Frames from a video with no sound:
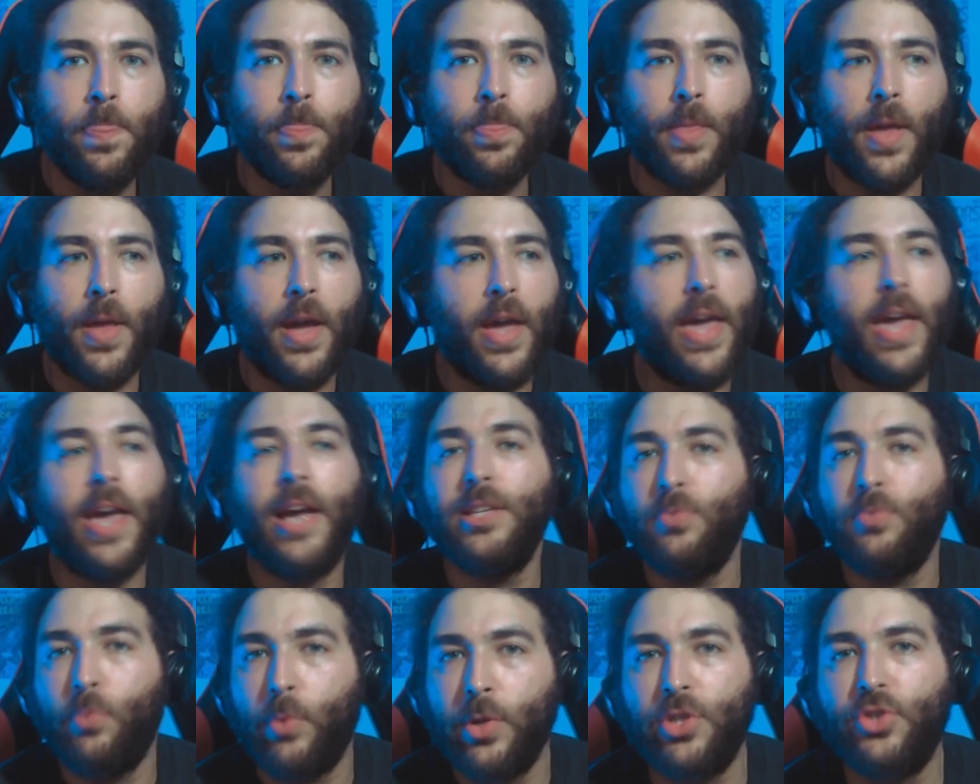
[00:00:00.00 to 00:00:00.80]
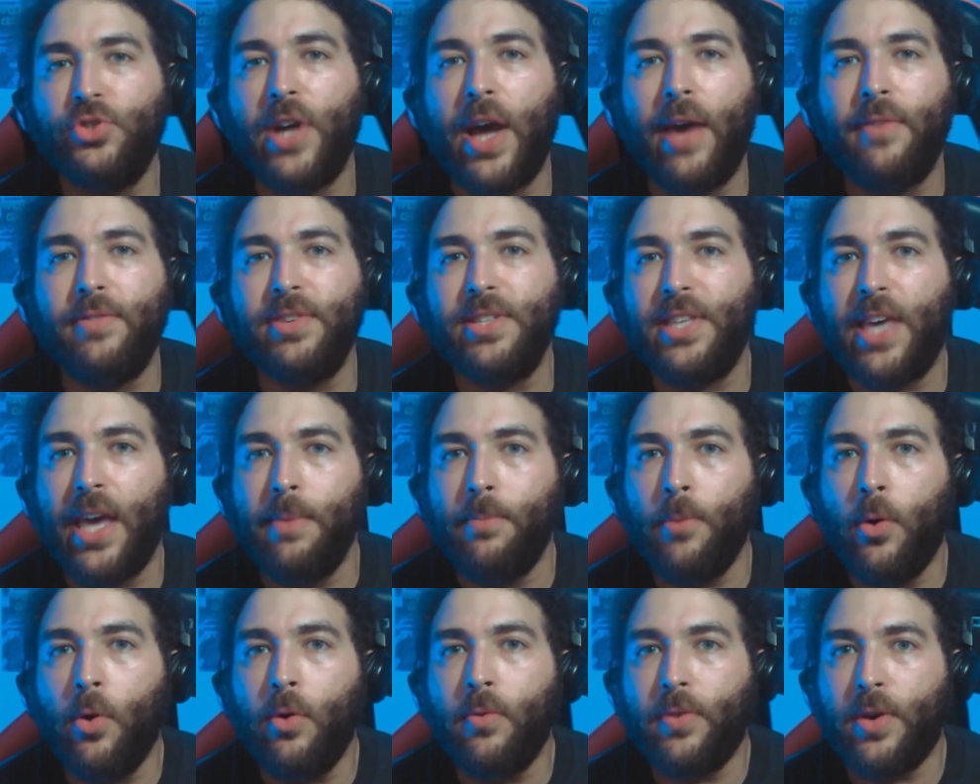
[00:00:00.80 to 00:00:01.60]
And when Travis
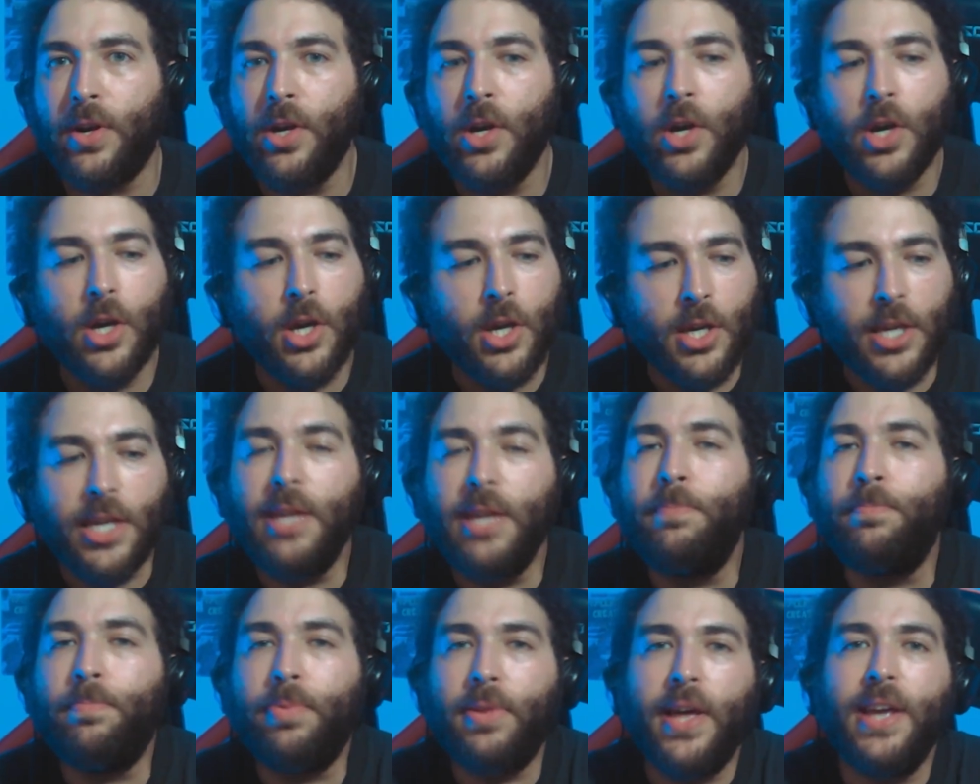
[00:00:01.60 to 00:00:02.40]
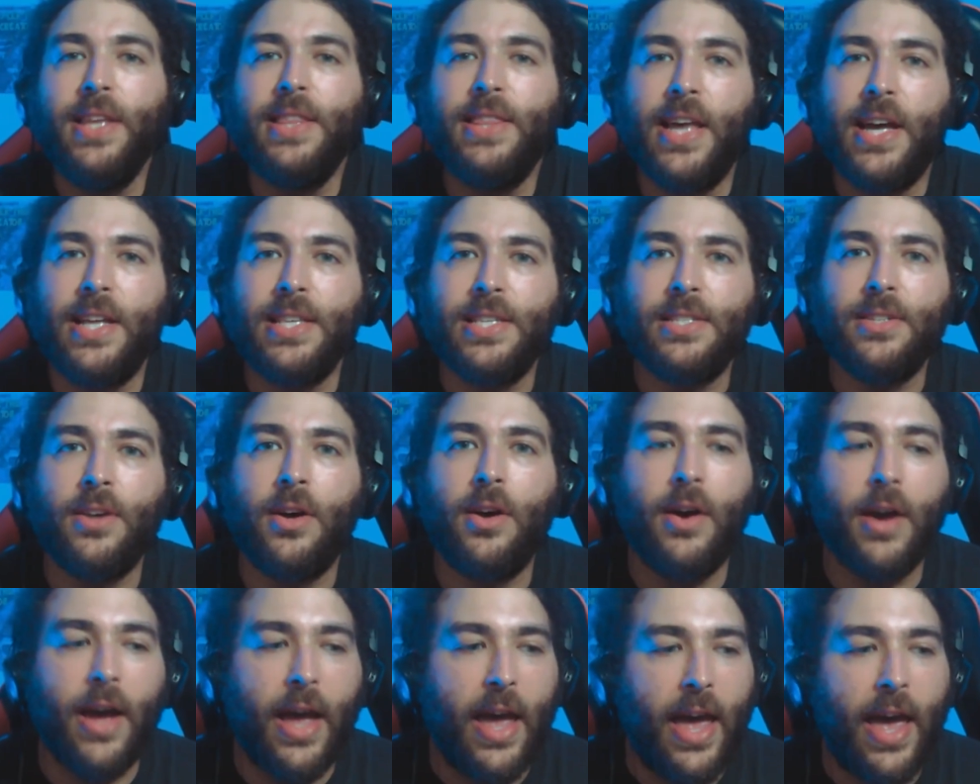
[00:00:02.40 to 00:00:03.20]
came over, he played that
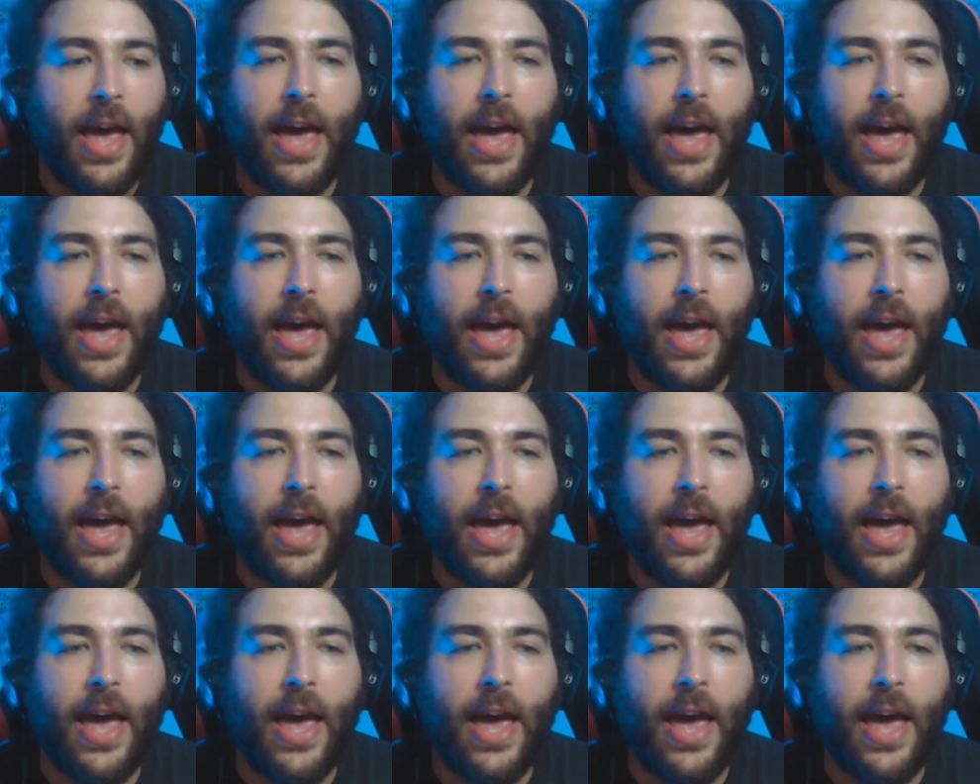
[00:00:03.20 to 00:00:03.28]
song